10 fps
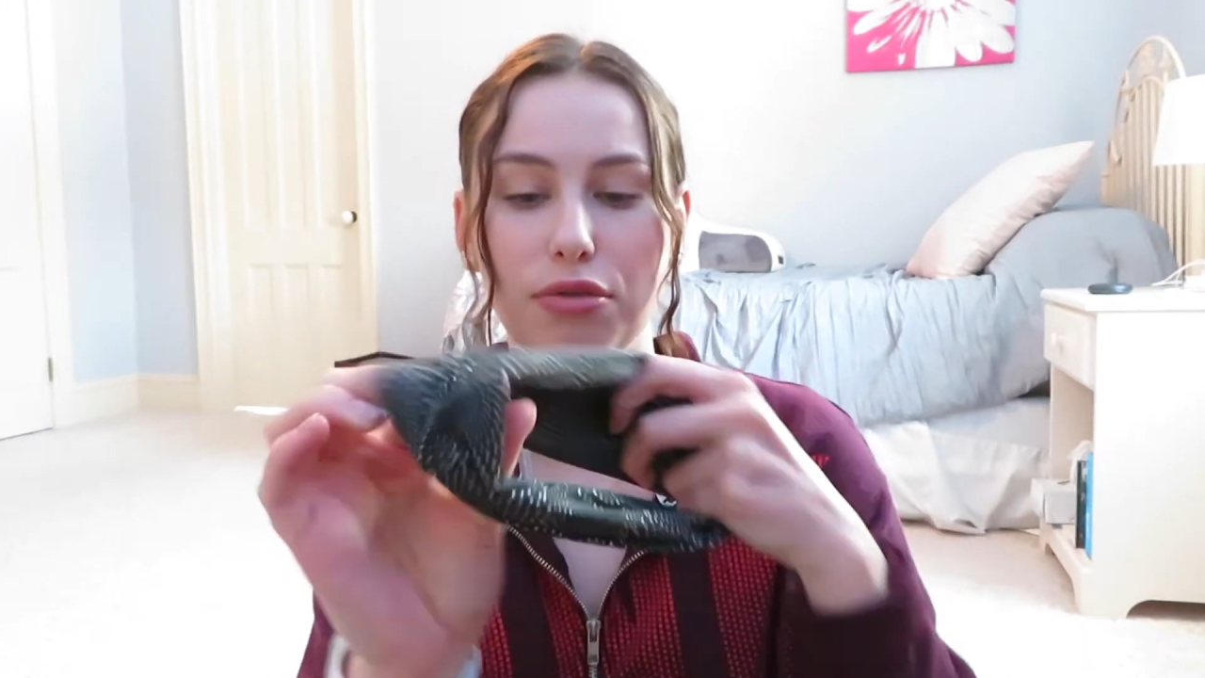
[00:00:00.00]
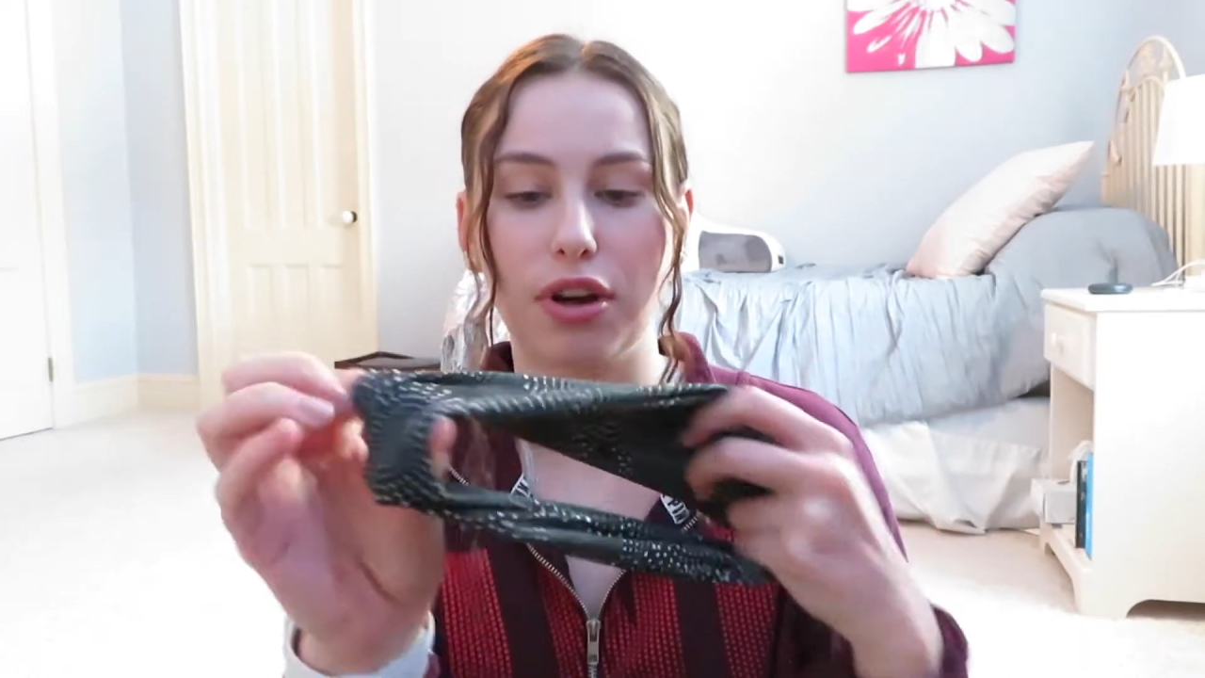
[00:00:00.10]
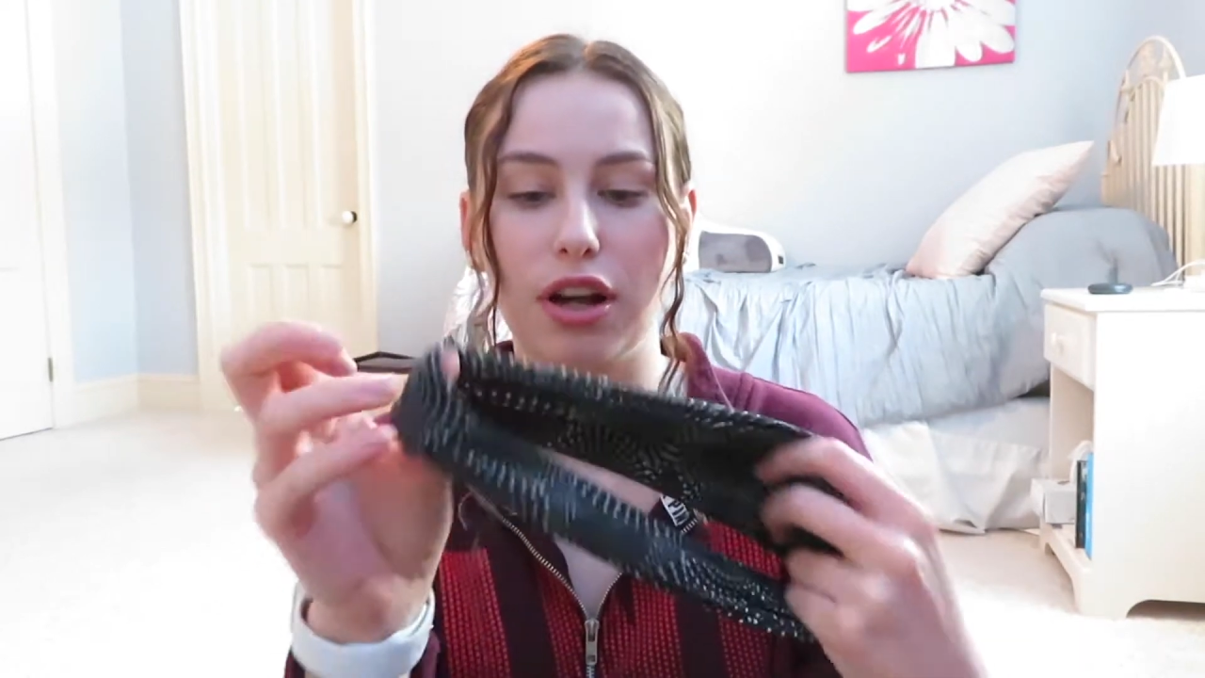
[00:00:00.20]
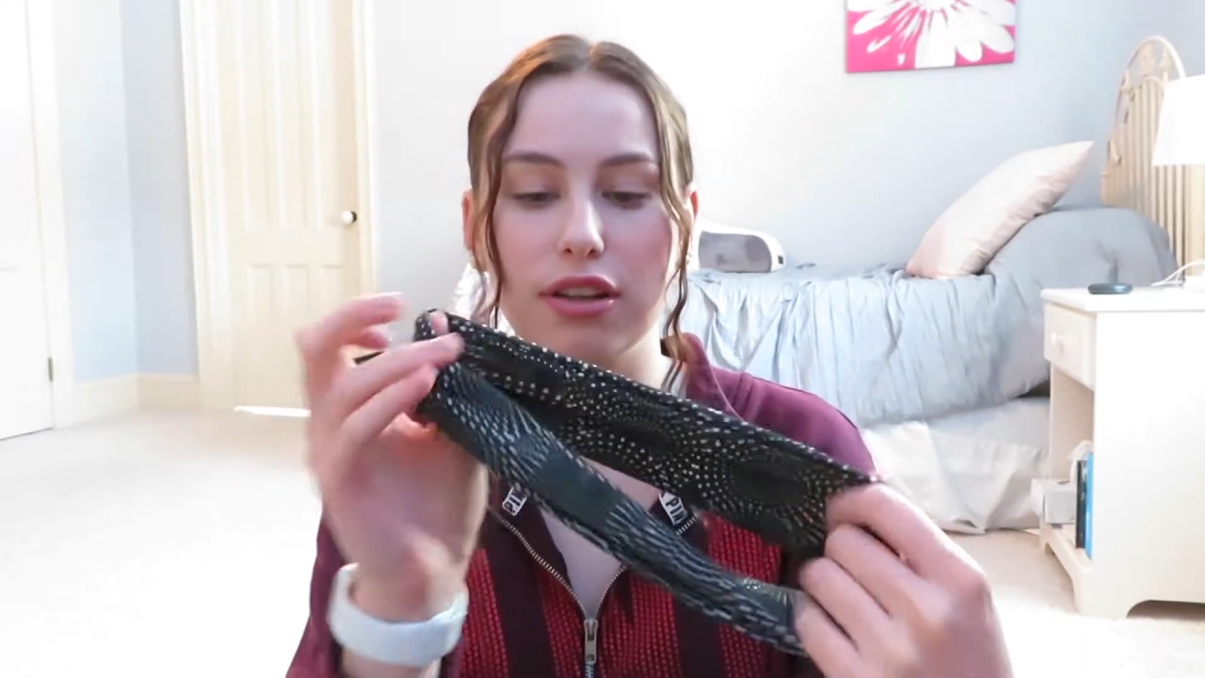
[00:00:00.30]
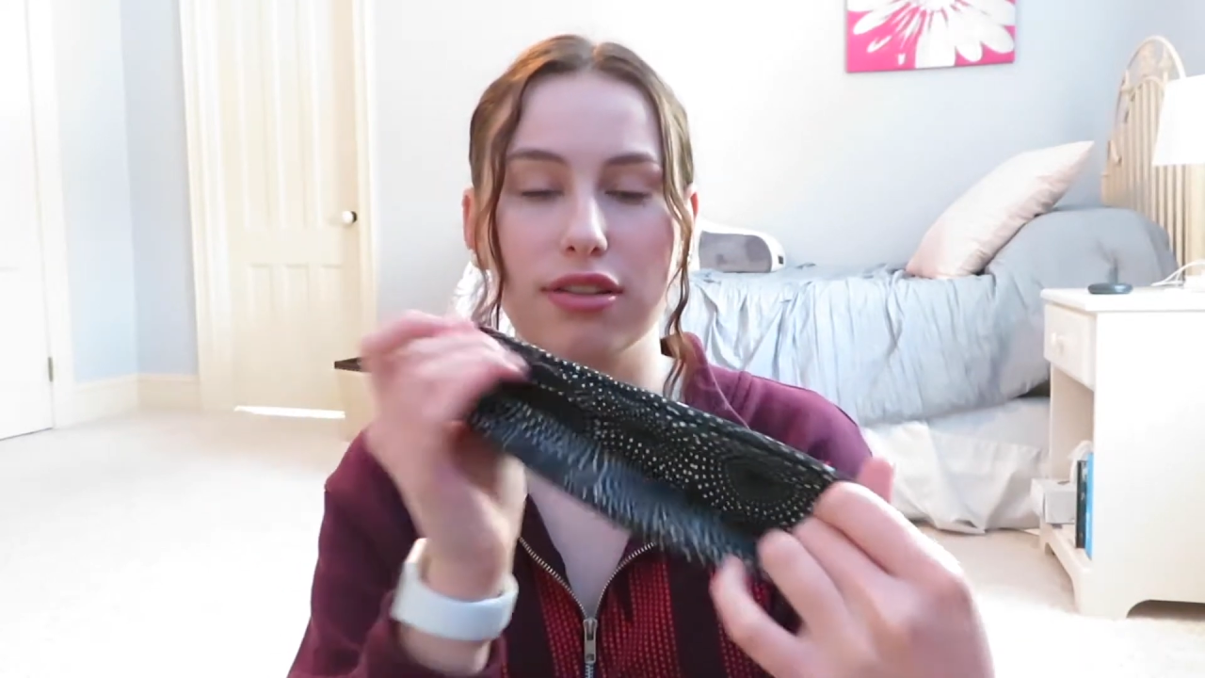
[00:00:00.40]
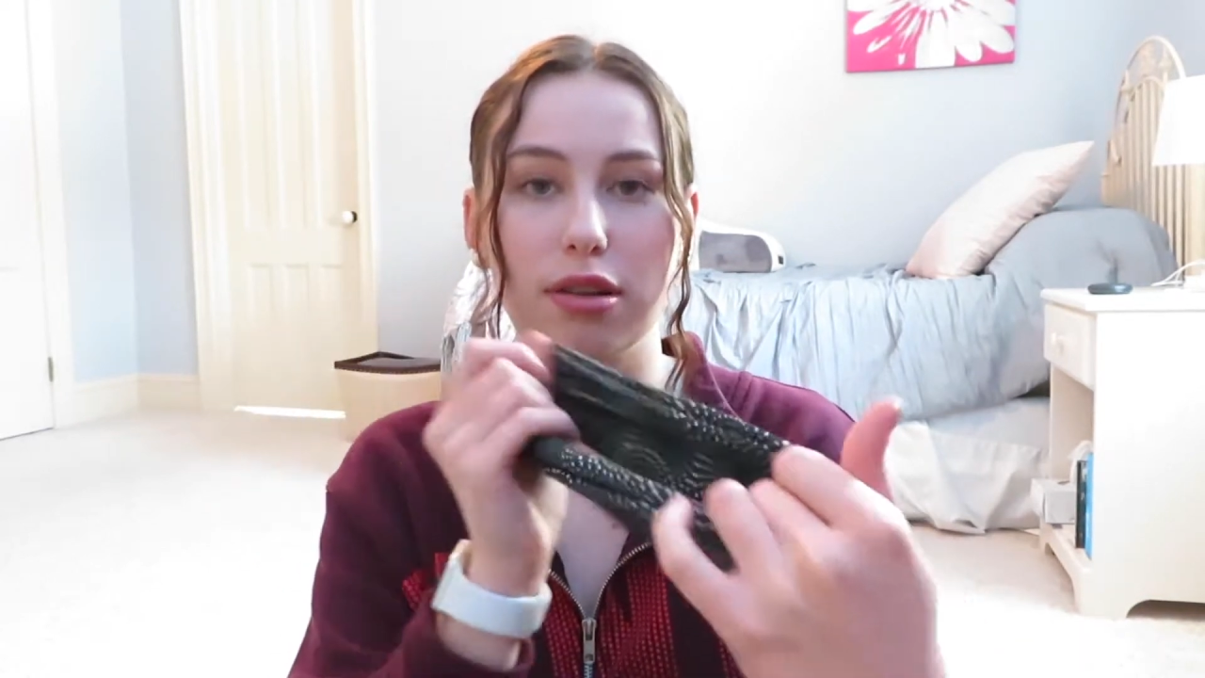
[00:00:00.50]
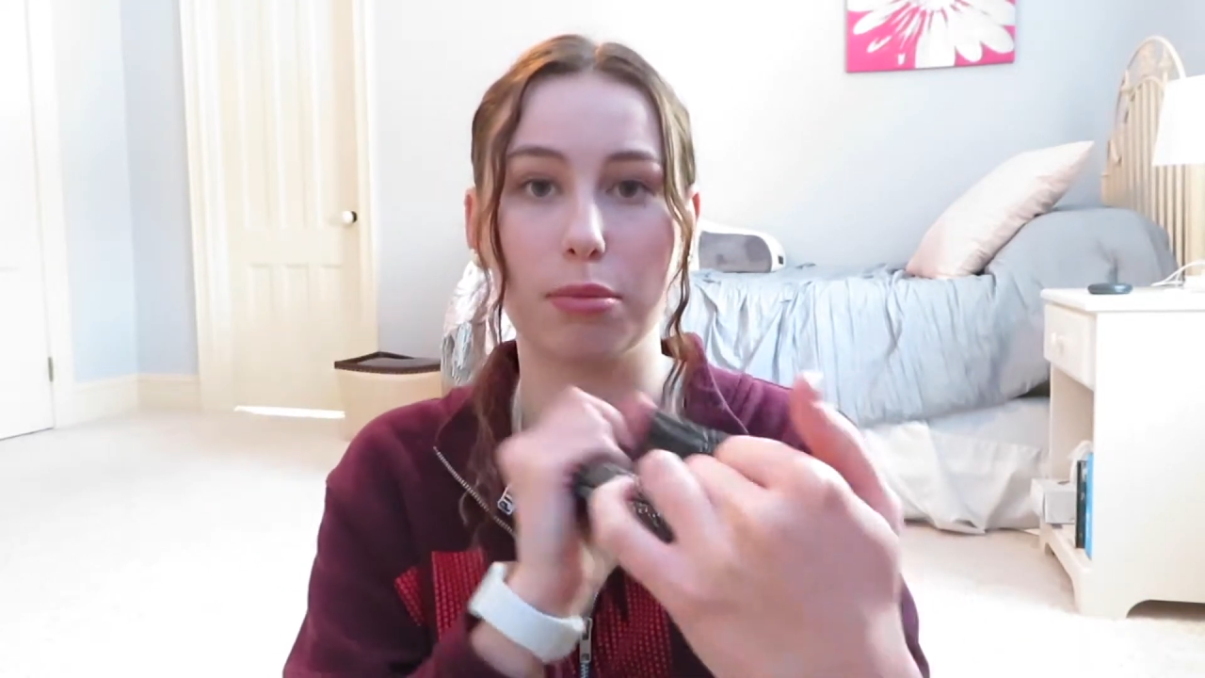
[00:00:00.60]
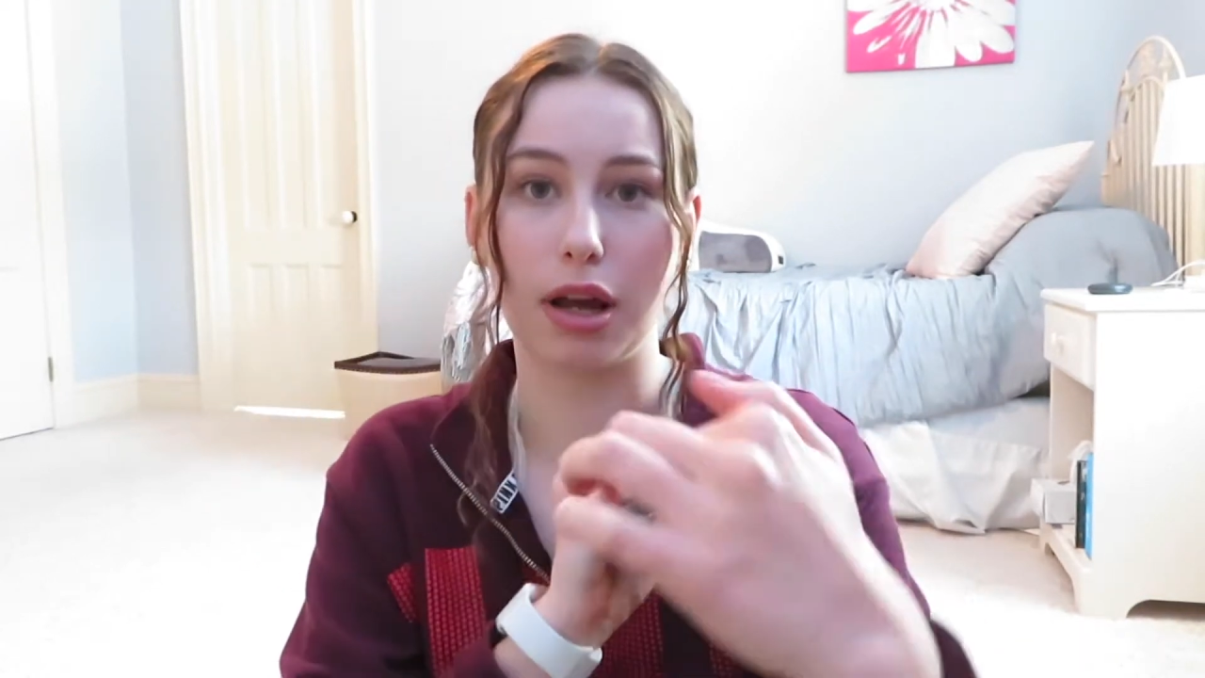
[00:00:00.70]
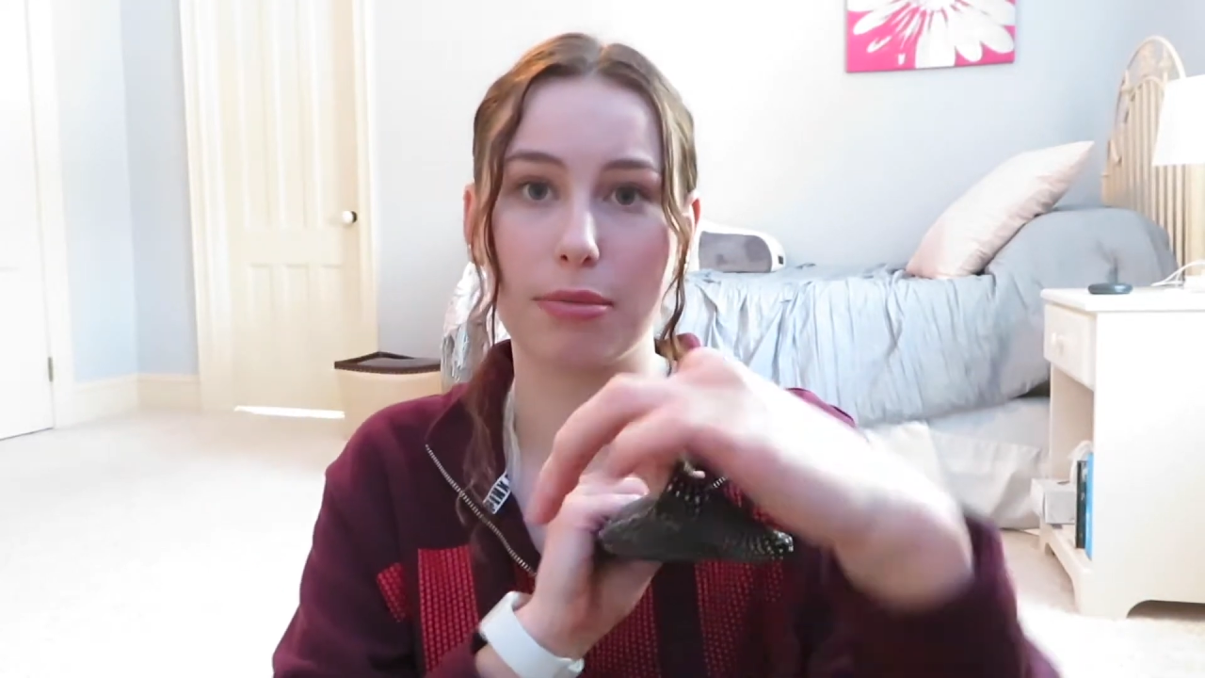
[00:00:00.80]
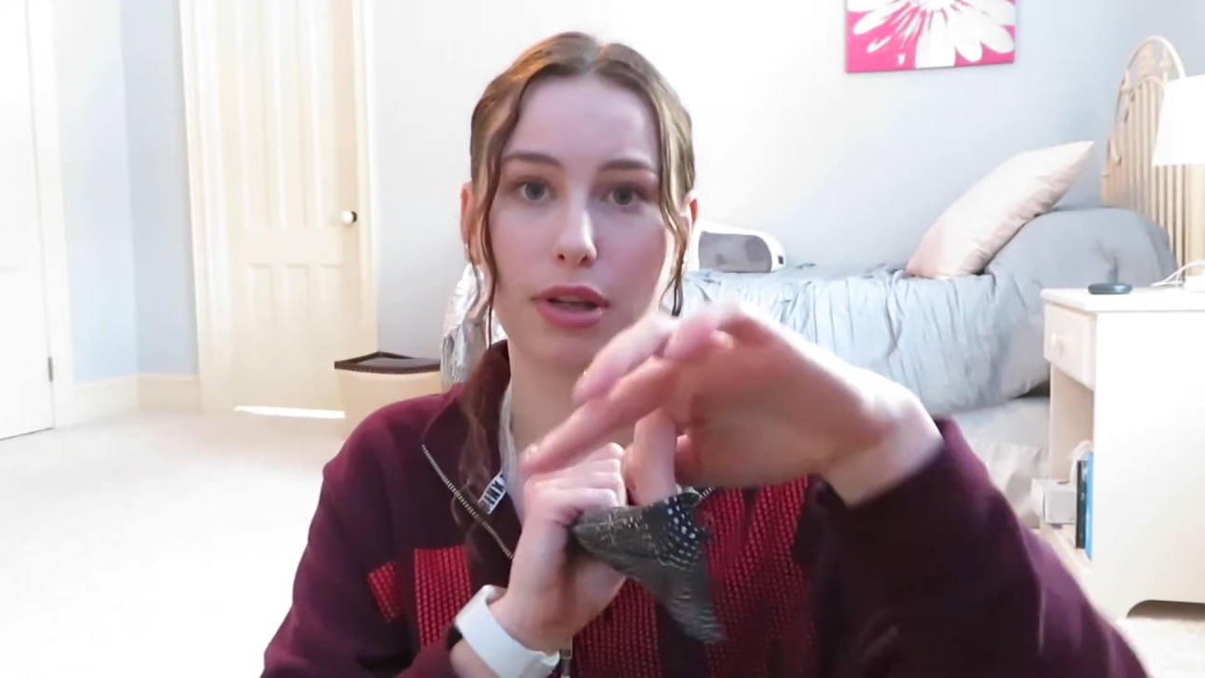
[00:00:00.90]
front and
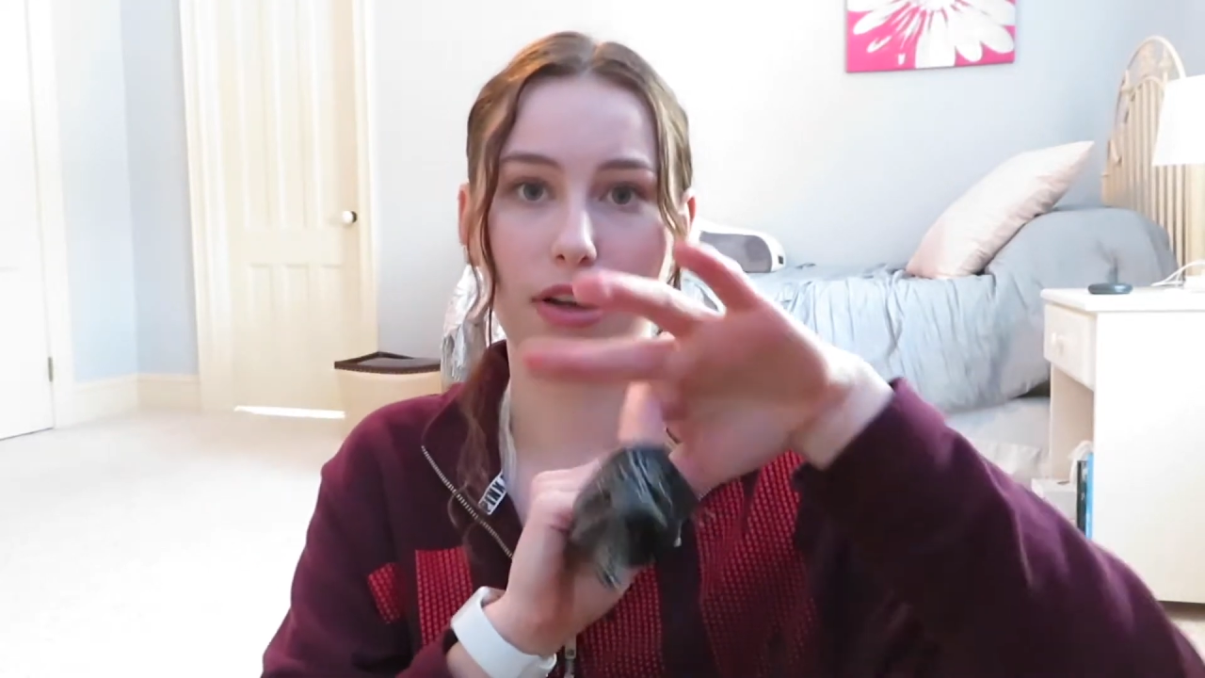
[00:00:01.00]
sometimes